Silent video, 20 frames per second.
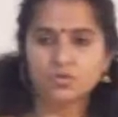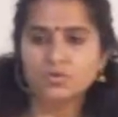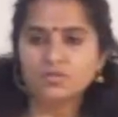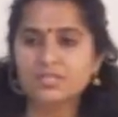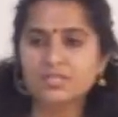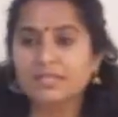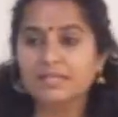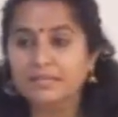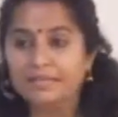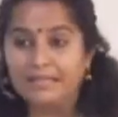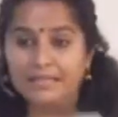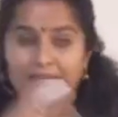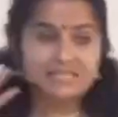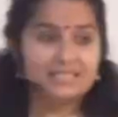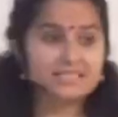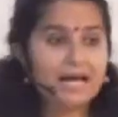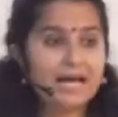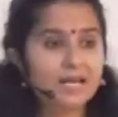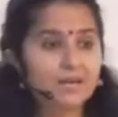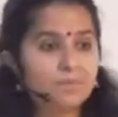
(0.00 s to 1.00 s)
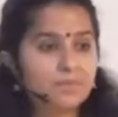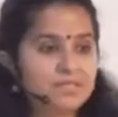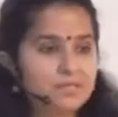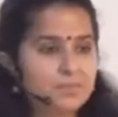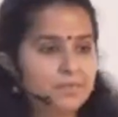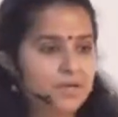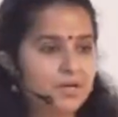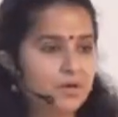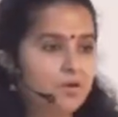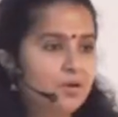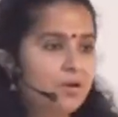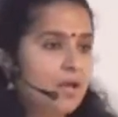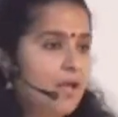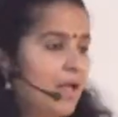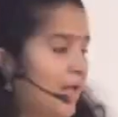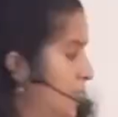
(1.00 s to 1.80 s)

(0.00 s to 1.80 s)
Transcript: you see that there is dynamism in all,